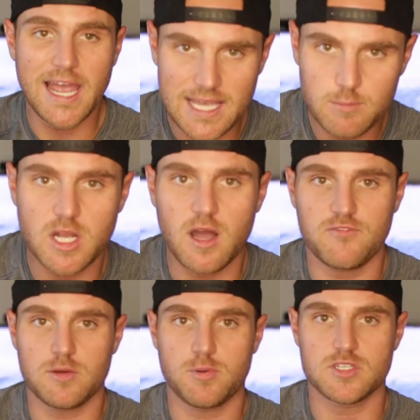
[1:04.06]
I am a
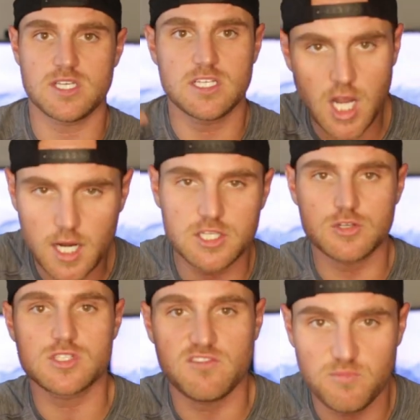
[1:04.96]
confident person. Talk to
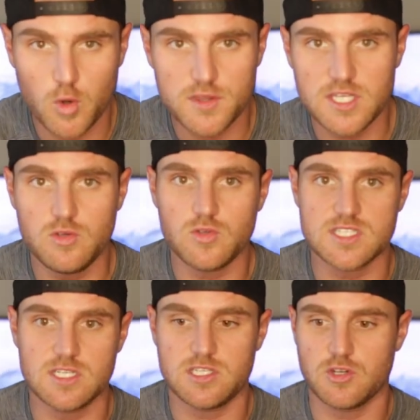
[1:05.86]
yourself more than you
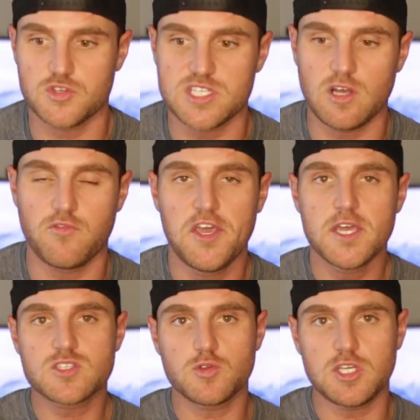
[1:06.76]
listen to
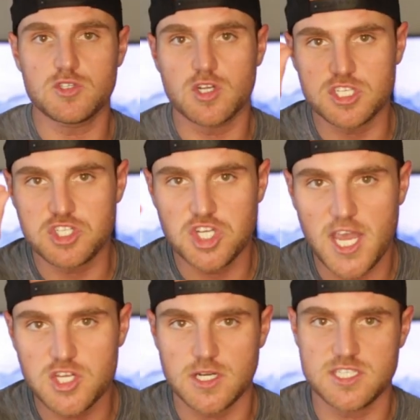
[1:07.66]
yourself so that you start to
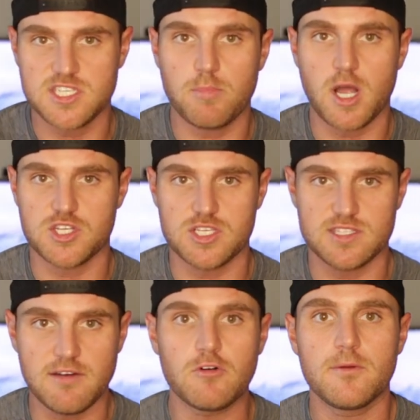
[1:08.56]
change on a
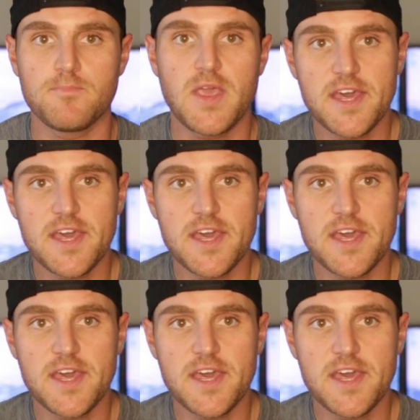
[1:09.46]
subconscious level.